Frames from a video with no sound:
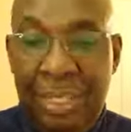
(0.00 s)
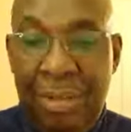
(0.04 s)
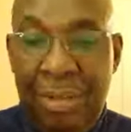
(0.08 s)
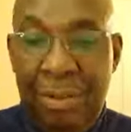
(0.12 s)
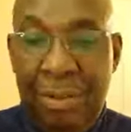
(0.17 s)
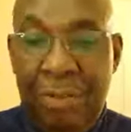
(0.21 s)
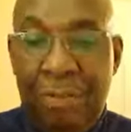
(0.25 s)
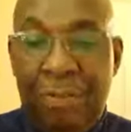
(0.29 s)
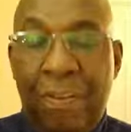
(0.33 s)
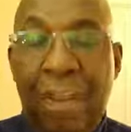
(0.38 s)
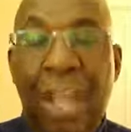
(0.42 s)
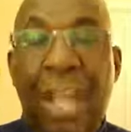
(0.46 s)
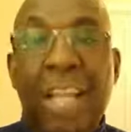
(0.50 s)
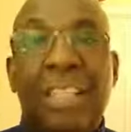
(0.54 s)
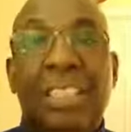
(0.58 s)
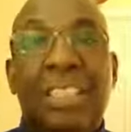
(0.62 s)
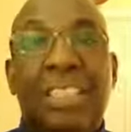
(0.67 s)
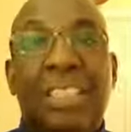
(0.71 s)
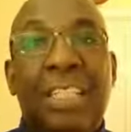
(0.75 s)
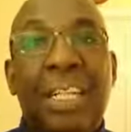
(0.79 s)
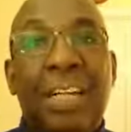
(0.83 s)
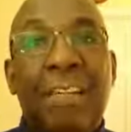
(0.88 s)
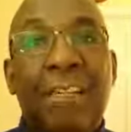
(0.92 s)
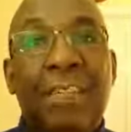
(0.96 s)
When you find
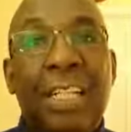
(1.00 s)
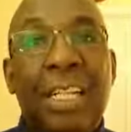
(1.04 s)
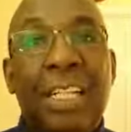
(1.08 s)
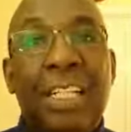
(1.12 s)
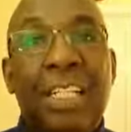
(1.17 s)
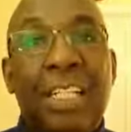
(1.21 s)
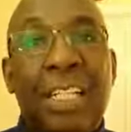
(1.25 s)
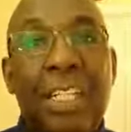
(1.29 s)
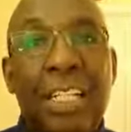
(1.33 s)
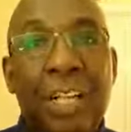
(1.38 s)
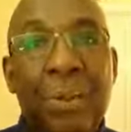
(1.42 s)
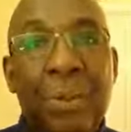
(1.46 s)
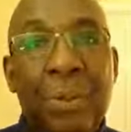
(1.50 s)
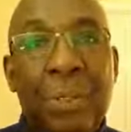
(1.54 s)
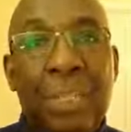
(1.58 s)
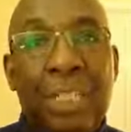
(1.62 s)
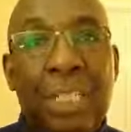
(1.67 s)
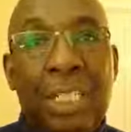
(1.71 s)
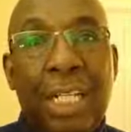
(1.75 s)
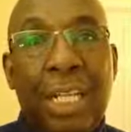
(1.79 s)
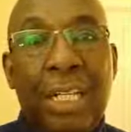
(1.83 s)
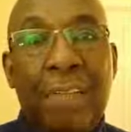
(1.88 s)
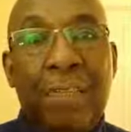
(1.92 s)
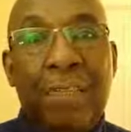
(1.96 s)
yourself getting
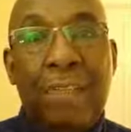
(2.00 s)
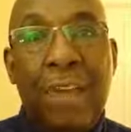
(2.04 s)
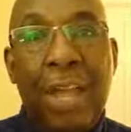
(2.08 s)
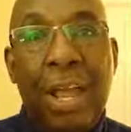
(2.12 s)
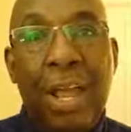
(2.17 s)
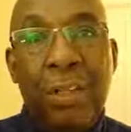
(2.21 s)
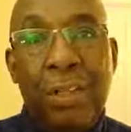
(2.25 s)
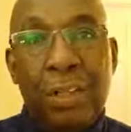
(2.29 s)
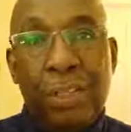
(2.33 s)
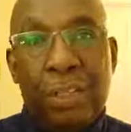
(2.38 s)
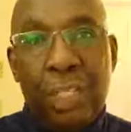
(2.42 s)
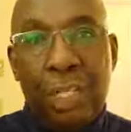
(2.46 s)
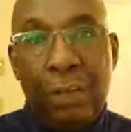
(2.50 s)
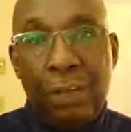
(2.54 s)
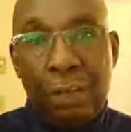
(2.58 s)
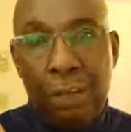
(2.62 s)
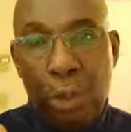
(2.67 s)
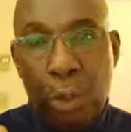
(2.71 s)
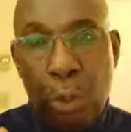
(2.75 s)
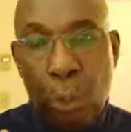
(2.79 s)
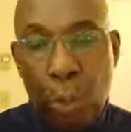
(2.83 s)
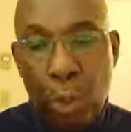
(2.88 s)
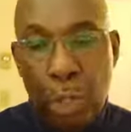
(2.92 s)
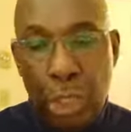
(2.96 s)
irritated, find yourself
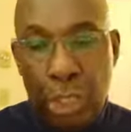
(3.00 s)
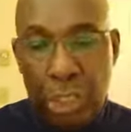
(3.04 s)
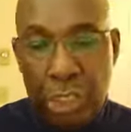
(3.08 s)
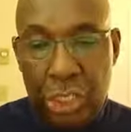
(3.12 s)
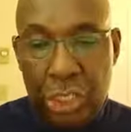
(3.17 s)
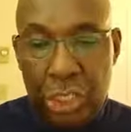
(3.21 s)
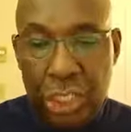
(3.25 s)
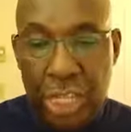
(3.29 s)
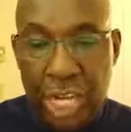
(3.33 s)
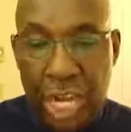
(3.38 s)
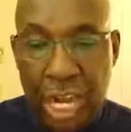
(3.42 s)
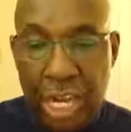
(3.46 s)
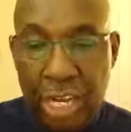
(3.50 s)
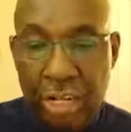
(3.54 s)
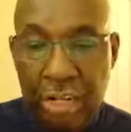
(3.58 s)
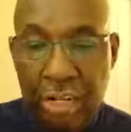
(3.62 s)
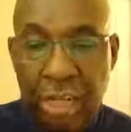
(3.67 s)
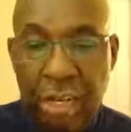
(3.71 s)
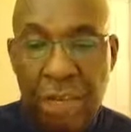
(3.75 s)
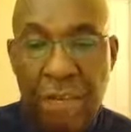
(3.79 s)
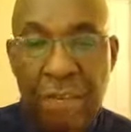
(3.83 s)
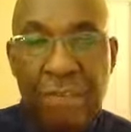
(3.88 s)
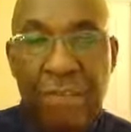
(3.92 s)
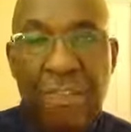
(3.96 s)
you don't want to
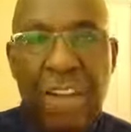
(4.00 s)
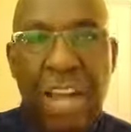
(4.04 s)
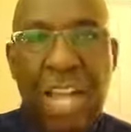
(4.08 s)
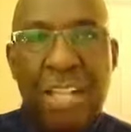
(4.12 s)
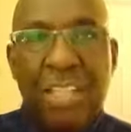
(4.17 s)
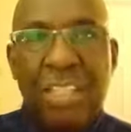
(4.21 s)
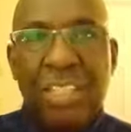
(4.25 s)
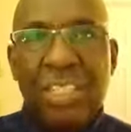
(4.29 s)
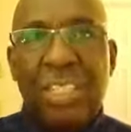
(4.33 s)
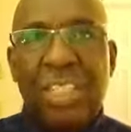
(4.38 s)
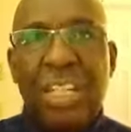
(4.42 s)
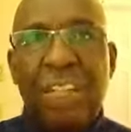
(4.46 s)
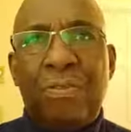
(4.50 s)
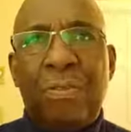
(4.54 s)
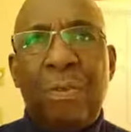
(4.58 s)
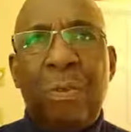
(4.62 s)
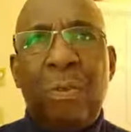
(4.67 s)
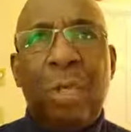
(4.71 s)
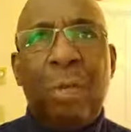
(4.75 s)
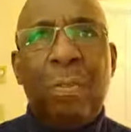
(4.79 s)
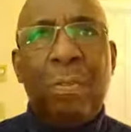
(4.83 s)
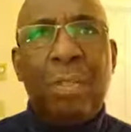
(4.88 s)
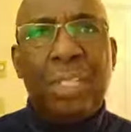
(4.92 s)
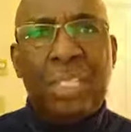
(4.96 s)
share, find yourself you
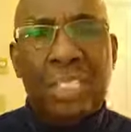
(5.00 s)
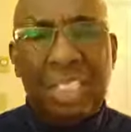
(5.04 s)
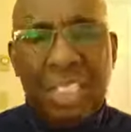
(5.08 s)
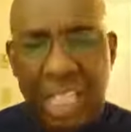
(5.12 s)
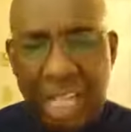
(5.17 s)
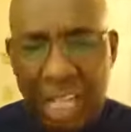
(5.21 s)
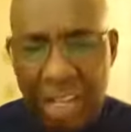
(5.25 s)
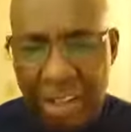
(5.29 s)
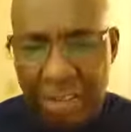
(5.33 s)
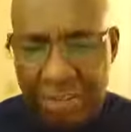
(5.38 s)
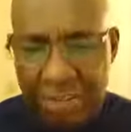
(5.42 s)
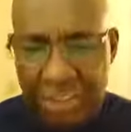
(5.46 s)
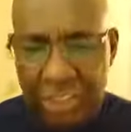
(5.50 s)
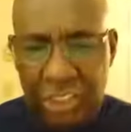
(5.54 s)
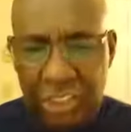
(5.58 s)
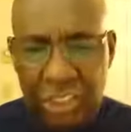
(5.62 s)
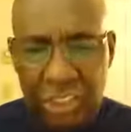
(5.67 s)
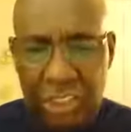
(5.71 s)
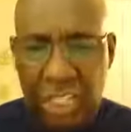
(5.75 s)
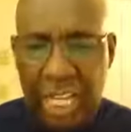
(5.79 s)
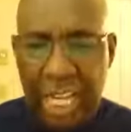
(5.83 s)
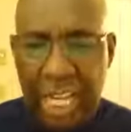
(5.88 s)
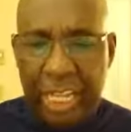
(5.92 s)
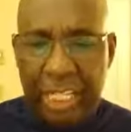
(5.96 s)
want to be selfish,
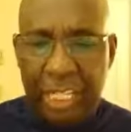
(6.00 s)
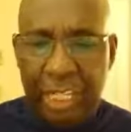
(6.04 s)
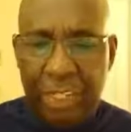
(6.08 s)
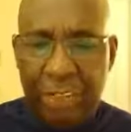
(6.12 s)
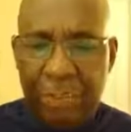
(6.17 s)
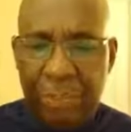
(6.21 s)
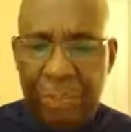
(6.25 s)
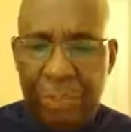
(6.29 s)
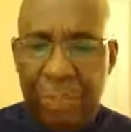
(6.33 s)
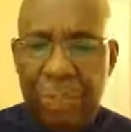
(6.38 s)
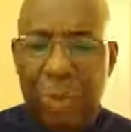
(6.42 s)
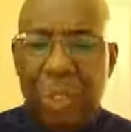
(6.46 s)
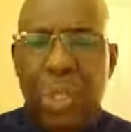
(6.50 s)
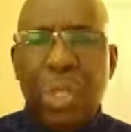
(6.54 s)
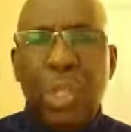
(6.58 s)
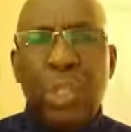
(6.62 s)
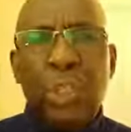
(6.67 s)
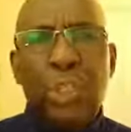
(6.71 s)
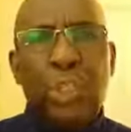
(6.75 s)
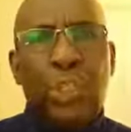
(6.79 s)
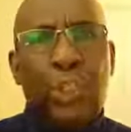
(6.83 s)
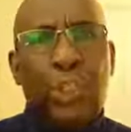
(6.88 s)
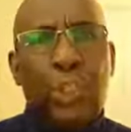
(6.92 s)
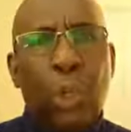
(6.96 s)
check it.
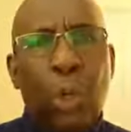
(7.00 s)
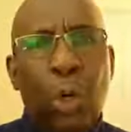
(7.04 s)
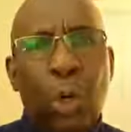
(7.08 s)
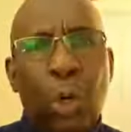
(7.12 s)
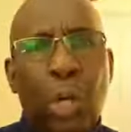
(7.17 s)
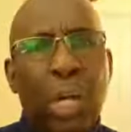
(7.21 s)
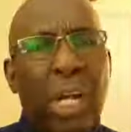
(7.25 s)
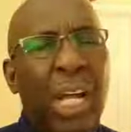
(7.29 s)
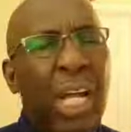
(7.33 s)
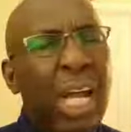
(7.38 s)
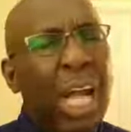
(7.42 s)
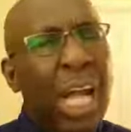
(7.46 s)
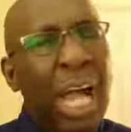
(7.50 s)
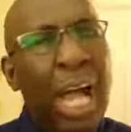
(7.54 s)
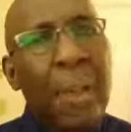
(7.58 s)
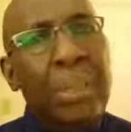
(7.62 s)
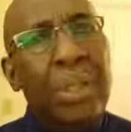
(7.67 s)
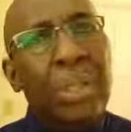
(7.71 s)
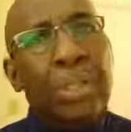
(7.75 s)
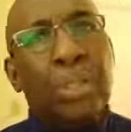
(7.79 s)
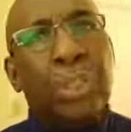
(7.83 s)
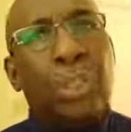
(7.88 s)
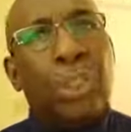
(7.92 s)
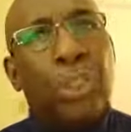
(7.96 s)
Joy. How
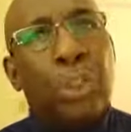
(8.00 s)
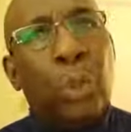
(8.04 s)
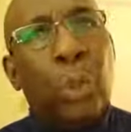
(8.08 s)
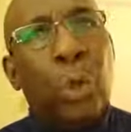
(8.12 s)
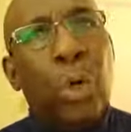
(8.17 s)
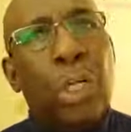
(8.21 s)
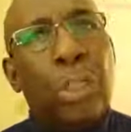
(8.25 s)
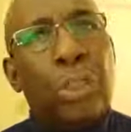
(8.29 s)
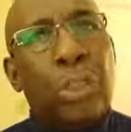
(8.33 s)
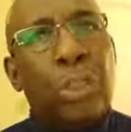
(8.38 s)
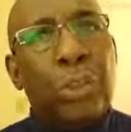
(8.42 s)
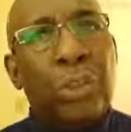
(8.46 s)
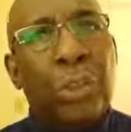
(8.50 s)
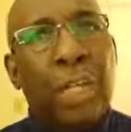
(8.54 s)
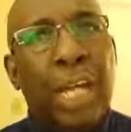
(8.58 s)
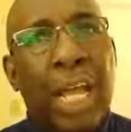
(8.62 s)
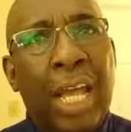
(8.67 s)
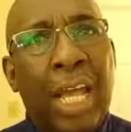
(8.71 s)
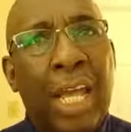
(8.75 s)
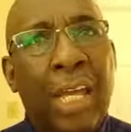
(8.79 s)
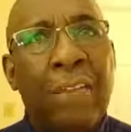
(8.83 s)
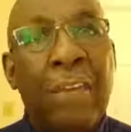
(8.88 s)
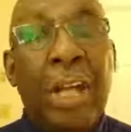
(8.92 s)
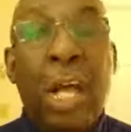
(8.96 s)
much joy do you
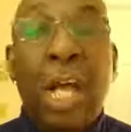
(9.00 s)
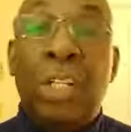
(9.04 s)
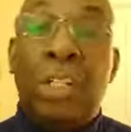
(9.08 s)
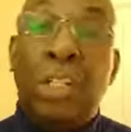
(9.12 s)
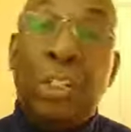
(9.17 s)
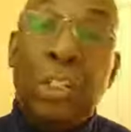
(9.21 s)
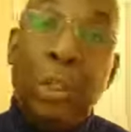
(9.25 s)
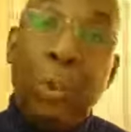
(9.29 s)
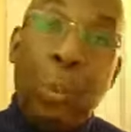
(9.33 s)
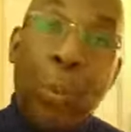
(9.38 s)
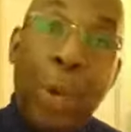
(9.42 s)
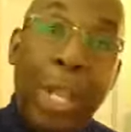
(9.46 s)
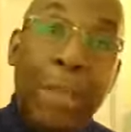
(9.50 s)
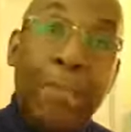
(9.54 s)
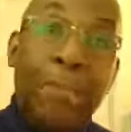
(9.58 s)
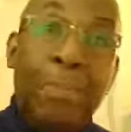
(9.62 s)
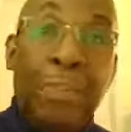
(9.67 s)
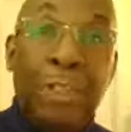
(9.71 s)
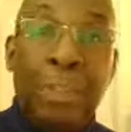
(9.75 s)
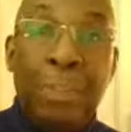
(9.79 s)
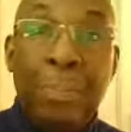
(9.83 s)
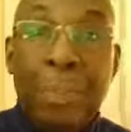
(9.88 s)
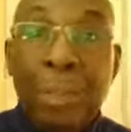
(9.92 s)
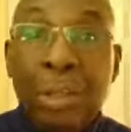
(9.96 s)
have? Do you wait
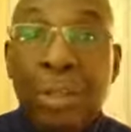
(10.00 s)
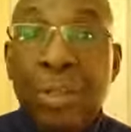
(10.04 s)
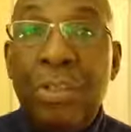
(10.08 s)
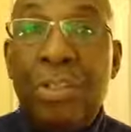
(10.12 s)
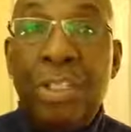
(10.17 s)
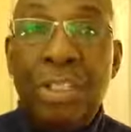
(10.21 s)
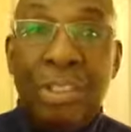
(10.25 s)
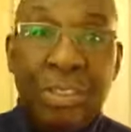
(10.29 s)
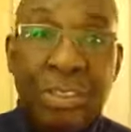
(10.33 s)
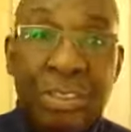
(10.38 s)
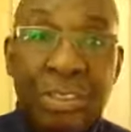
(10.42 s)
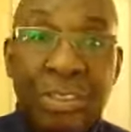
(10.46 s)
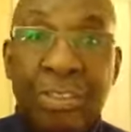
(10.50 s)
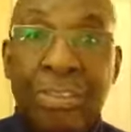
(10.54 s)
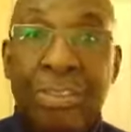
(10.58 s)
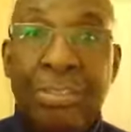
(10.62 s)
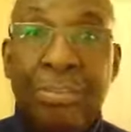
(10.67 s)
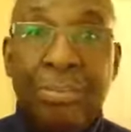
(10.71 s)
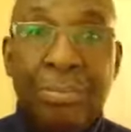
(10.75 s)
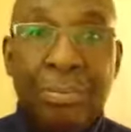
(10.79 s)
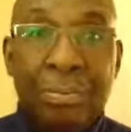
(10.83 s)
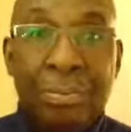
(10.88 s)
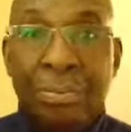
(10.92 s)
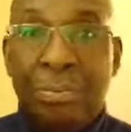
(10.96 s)
for the music?
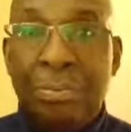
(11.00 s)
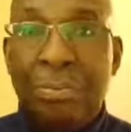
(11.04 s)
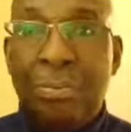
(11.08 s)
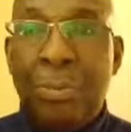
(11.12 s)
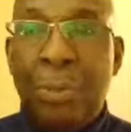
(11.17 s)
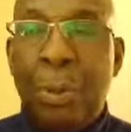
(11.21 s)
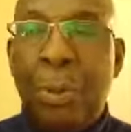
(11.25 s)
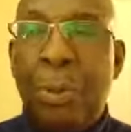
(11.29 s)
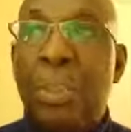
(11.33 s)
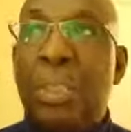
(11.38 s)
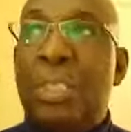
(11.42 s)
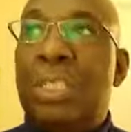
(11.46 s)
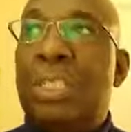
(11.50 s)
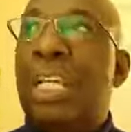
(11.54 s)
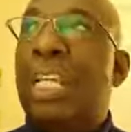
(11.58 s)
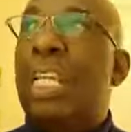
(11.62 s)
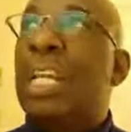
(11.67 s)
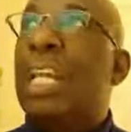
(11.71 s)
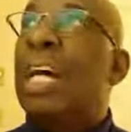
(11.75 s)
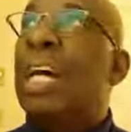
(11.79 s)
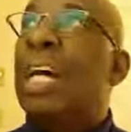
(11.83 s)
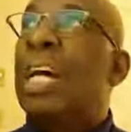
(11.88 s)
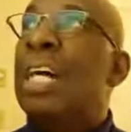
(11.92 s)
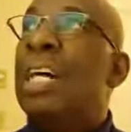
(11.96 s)
What's
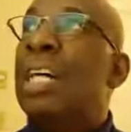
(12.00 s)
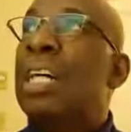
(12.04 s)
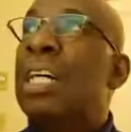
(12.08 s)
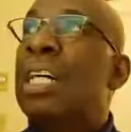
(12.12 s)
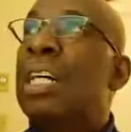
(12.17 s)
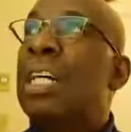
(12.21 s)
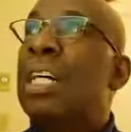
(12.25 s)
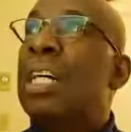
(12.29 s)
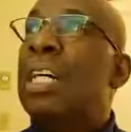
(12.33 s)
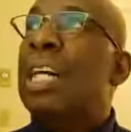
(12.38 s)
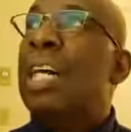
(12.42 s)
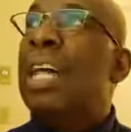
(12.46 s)
that? Uh,